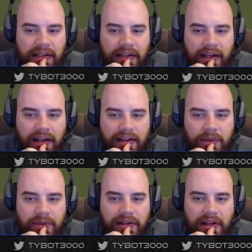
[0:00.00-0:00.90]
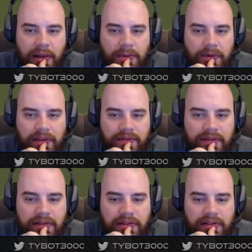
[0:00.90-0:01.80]
And then we can upgrade the
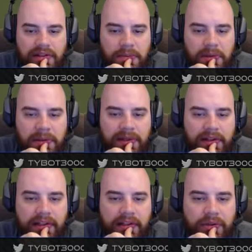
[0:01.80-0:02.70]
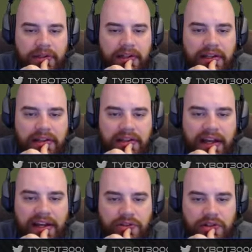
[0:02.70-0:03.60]
vehicle assembly building. We can get the
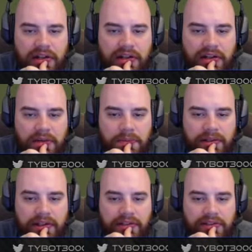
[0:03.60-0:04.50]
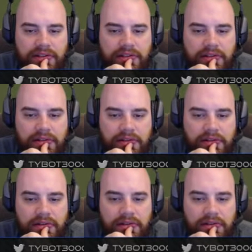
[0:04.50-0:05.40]
astronaut complex.
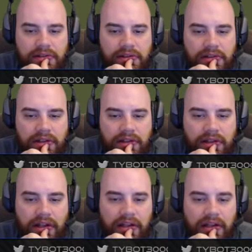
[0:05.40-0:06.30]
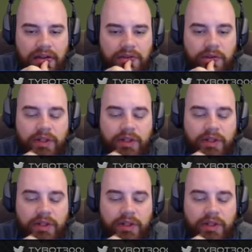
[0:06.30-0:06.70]
So we can